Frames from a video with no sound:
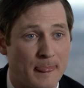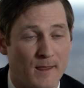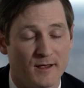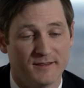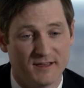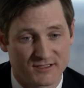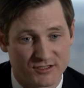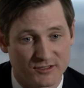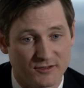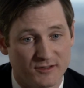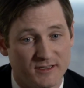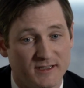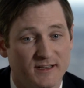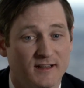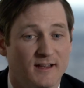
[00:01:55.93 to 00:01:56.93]

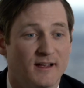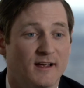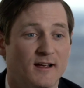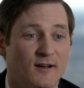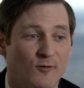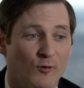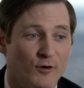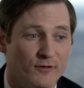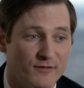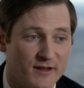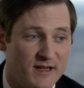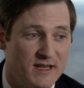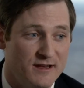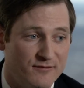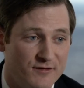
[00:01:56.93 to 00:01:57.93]
Additionally, one of the
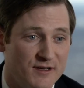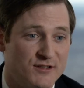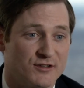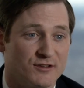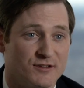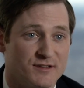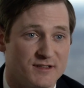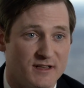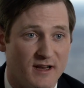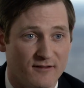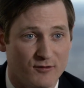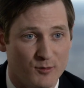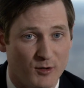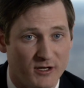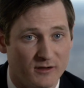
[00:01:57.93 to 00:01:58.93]
key features that
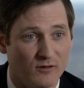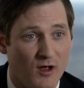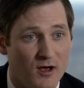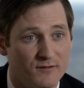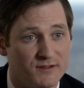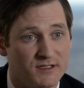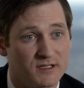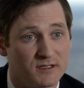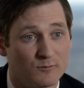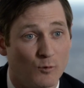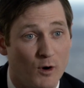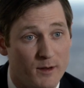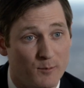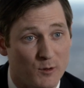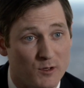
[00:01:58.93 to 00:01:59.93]
everybody loves in
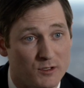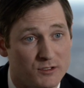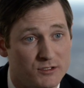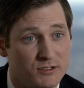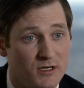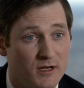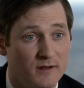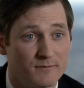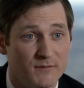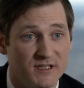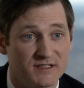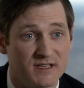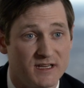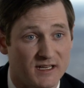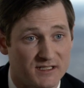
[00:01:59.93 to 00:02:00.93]
Whitebirch
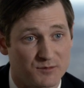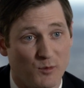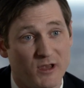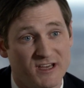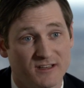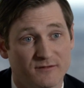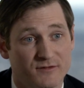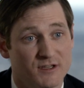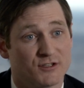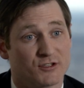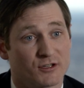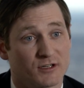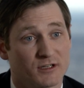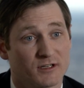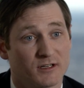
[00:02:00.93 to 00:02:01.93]
is the explain
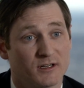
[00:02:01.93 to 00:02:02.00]
feature.